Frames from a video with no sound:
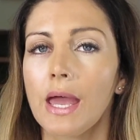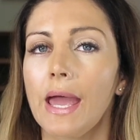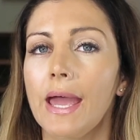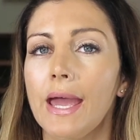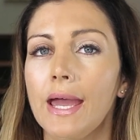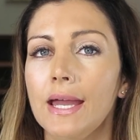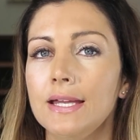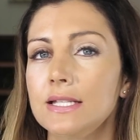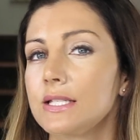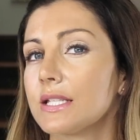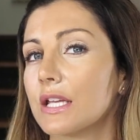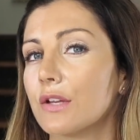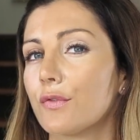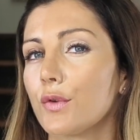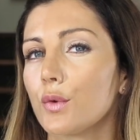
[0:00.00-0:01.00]
And
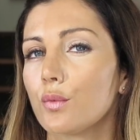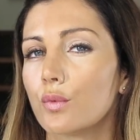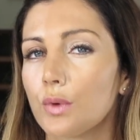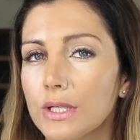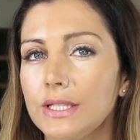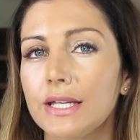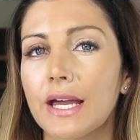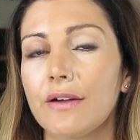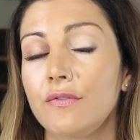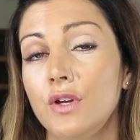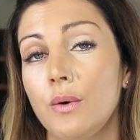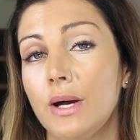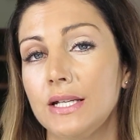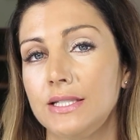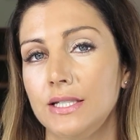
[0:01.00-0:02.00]
if you really have
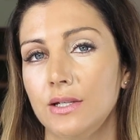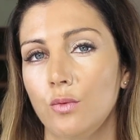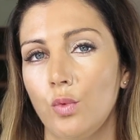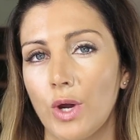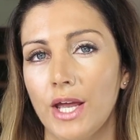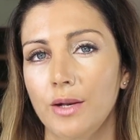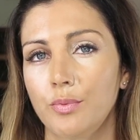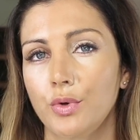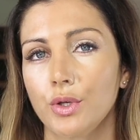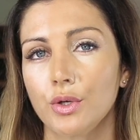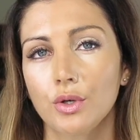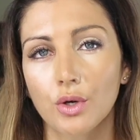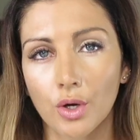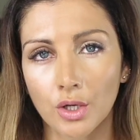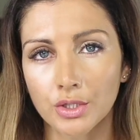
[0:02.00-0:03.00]
no idea where to put
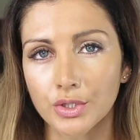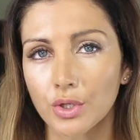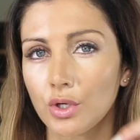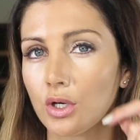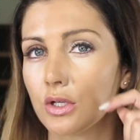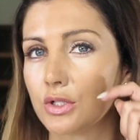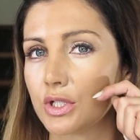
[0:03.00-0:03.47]
your contour,